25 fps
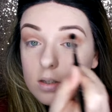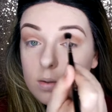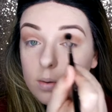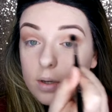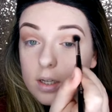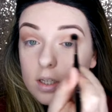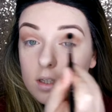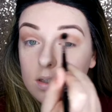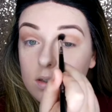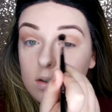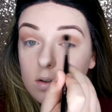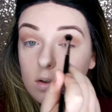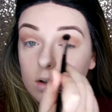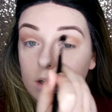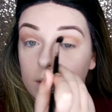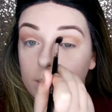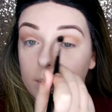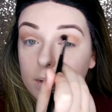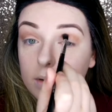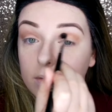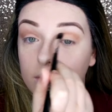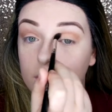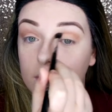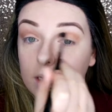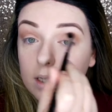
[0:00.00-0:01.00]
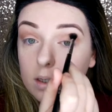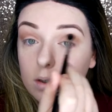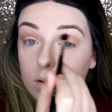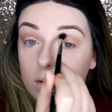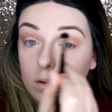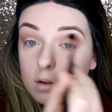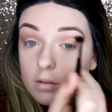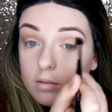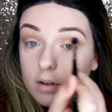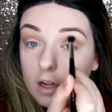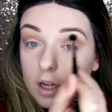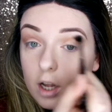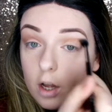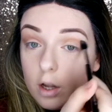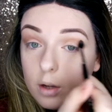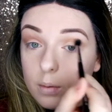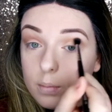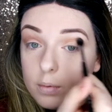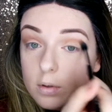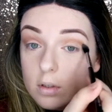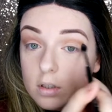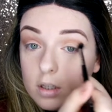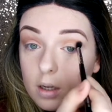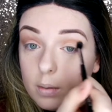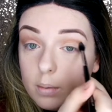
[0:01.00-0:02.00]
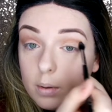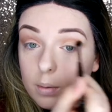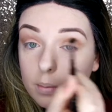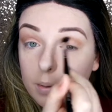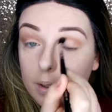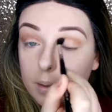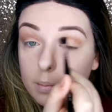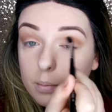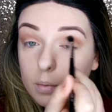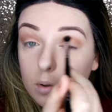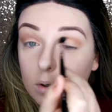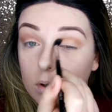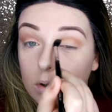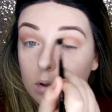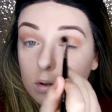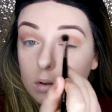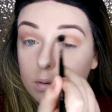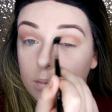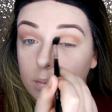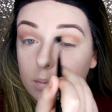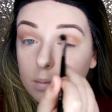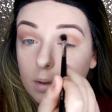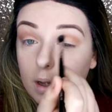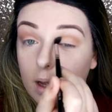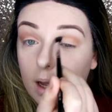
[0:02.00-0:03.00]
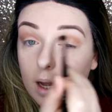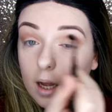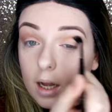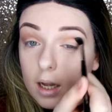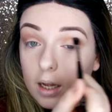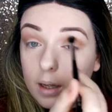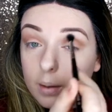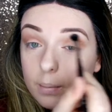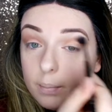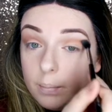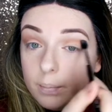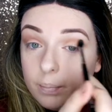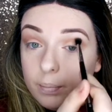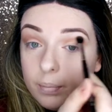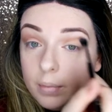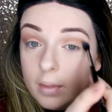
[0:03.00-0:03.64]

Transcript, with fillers: So I just thought it'd be really cool if I opened up a bit more um,